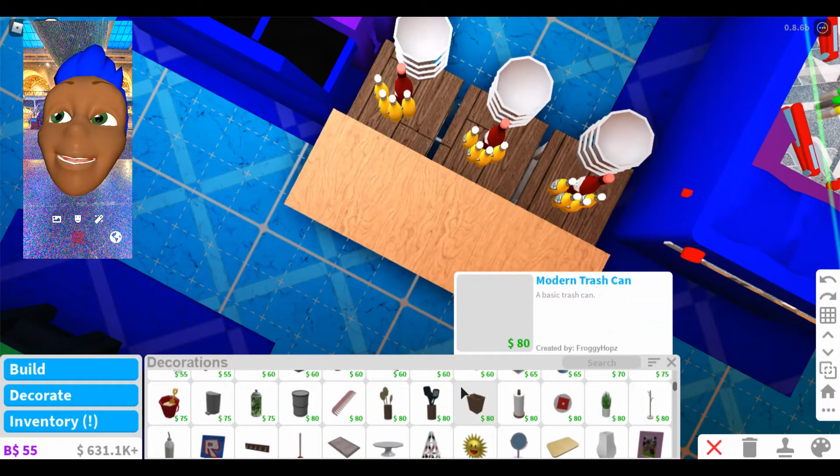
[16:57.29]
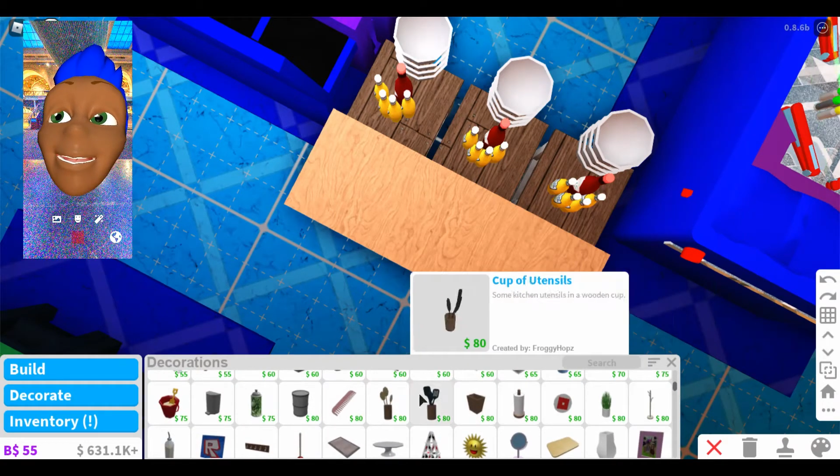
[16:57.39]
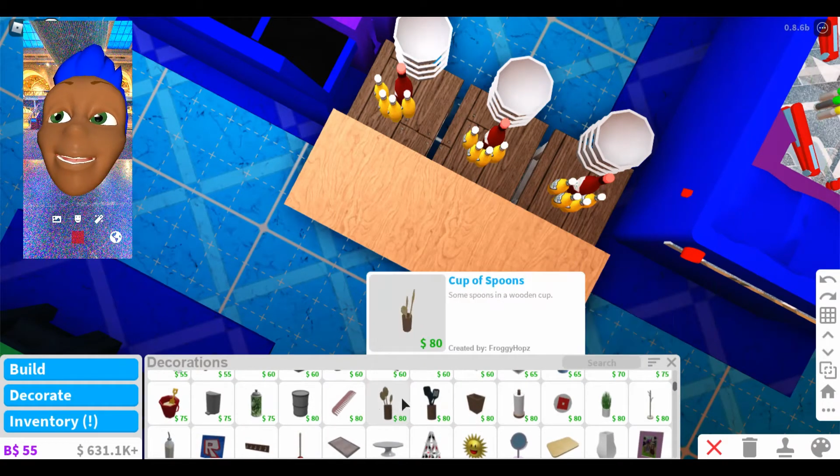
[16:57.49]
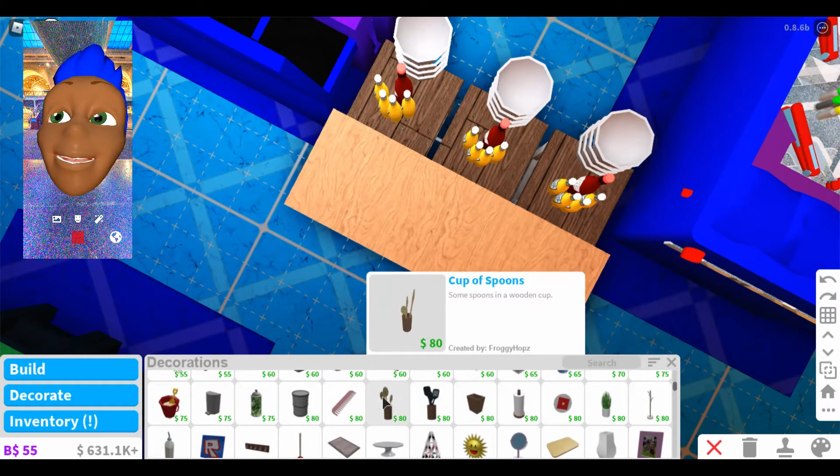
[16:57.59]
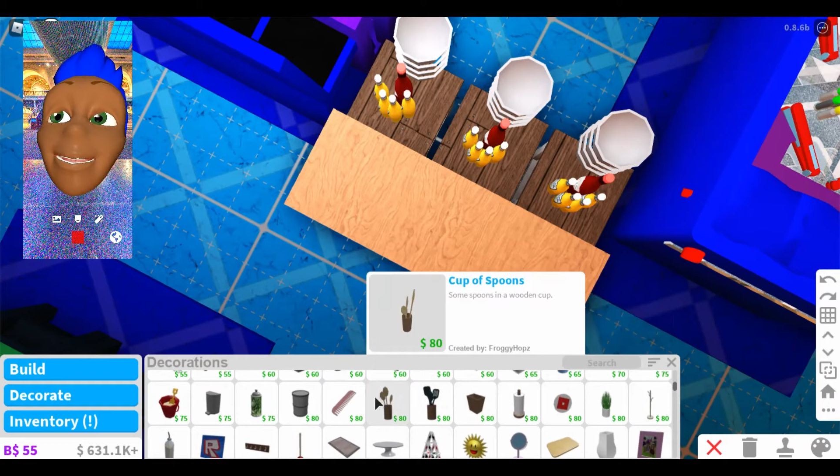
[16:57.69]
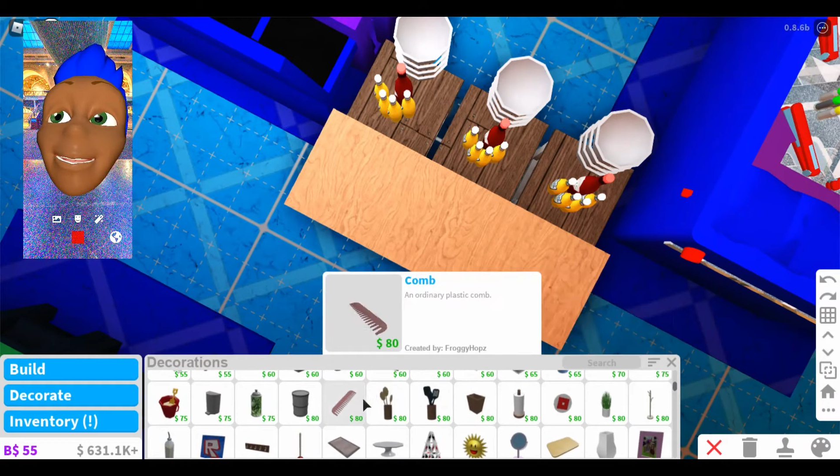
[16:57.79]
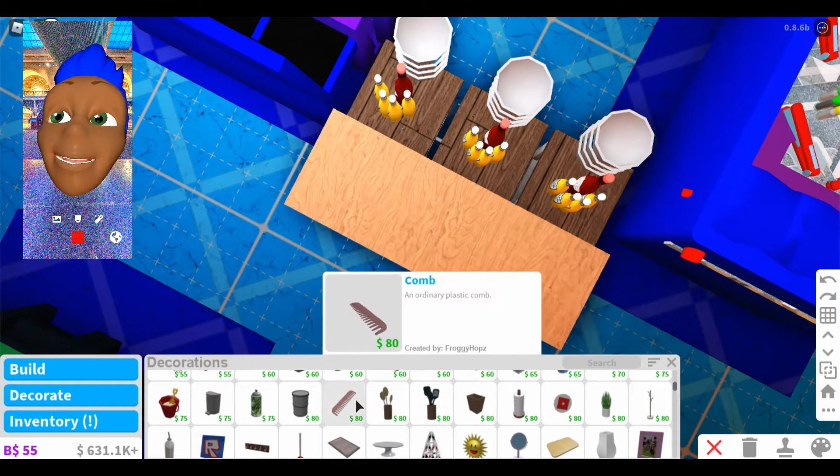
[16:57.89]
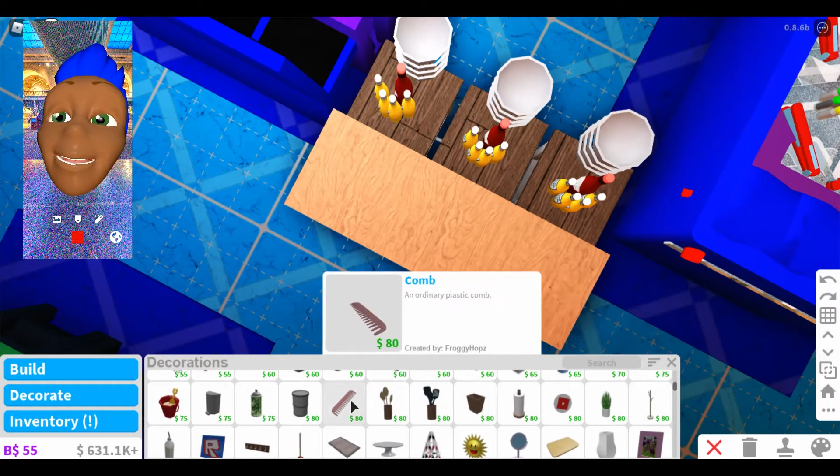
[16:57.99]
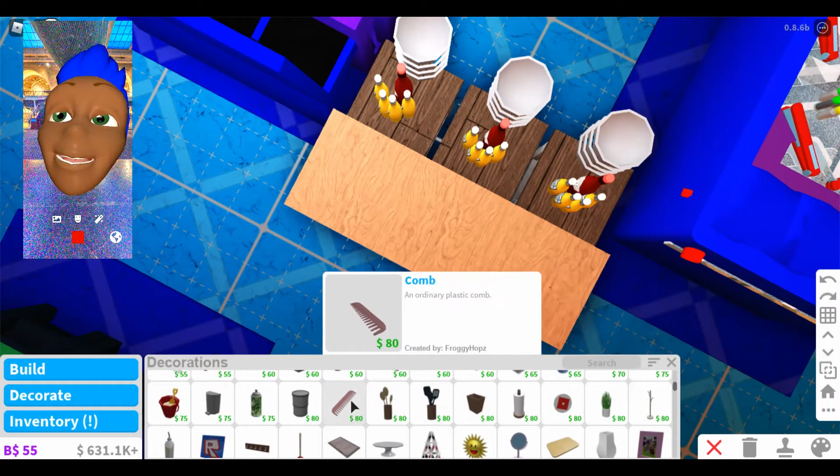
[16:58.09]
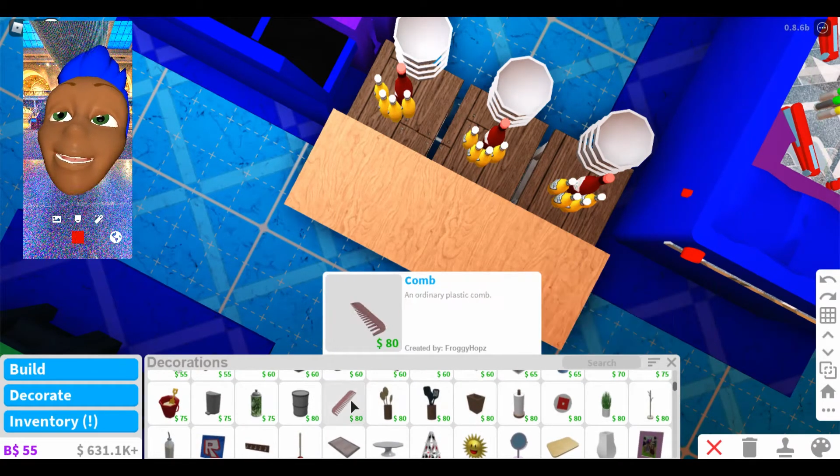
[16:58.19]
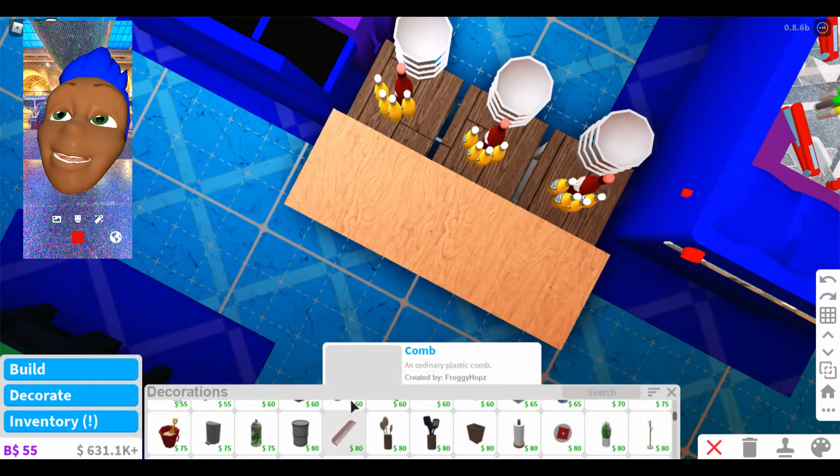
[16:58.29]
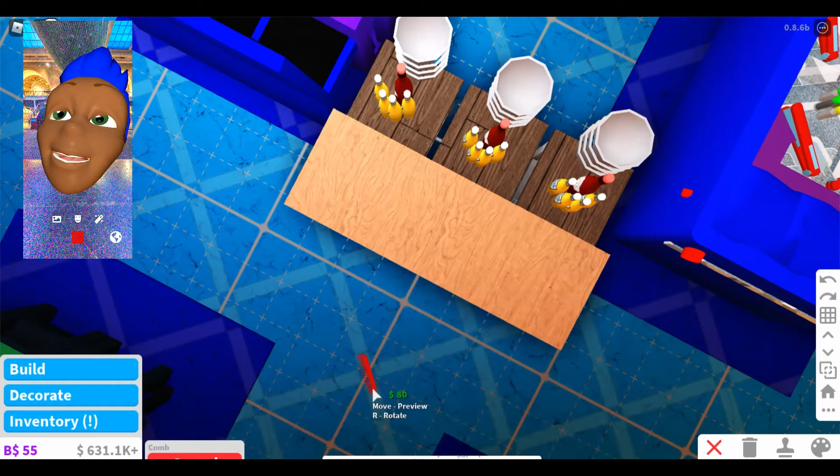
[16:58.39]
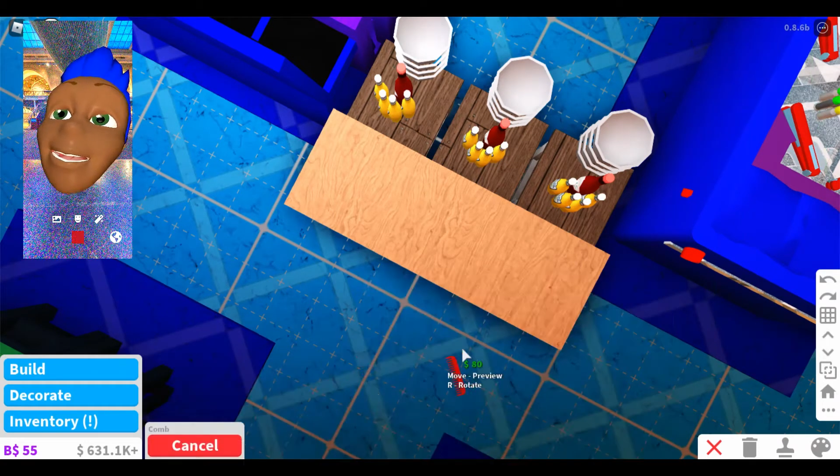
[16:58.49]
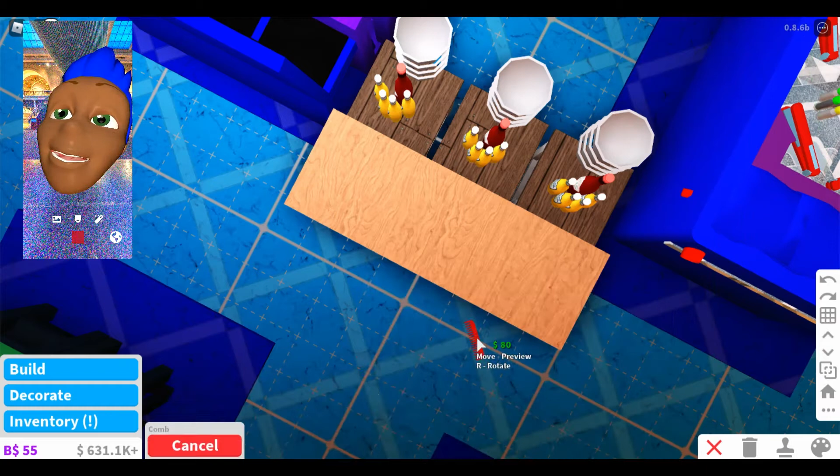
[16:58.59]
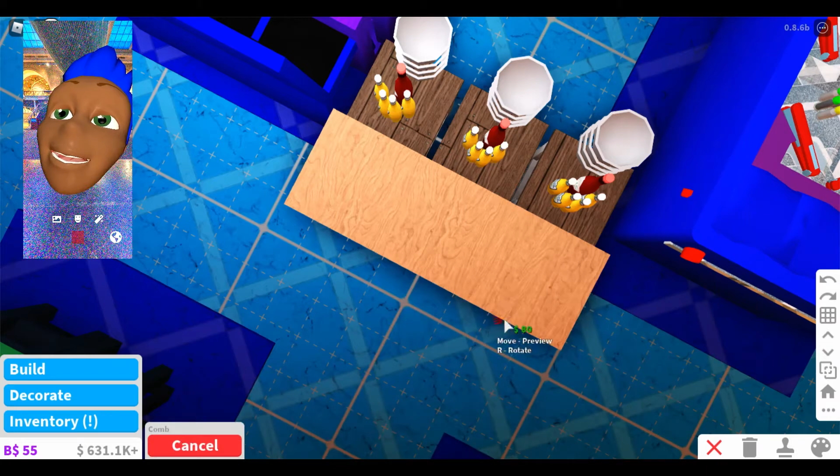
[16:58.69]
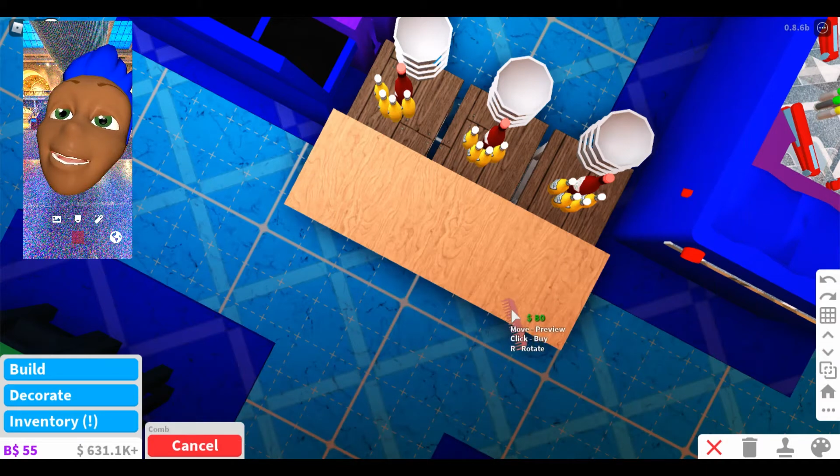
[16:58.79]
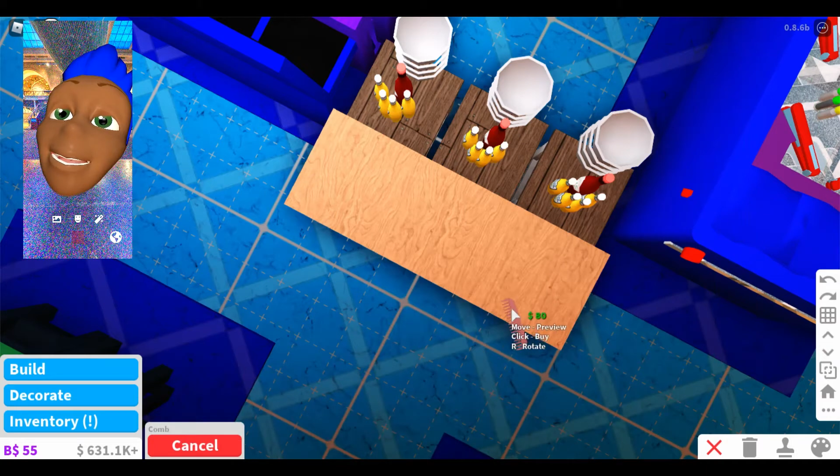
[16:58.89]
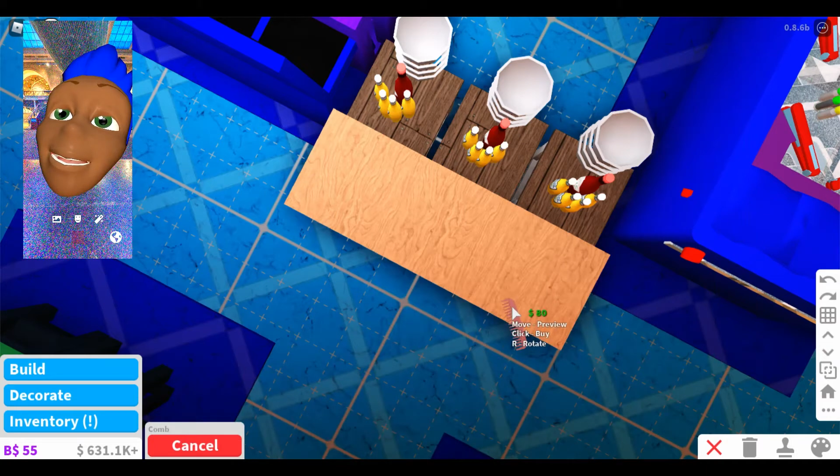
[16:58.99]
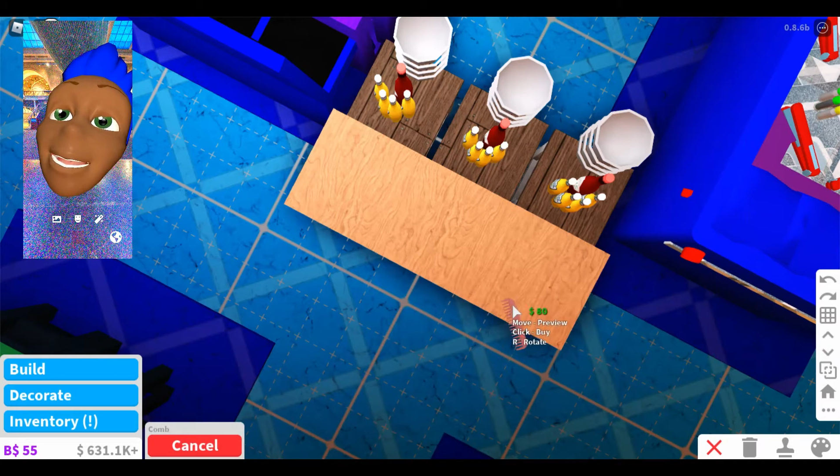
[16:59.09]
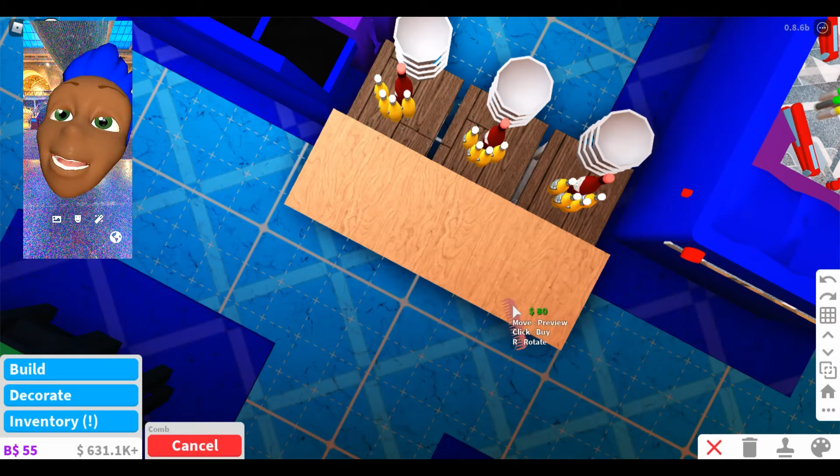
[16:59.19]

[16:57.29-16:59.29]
There he is.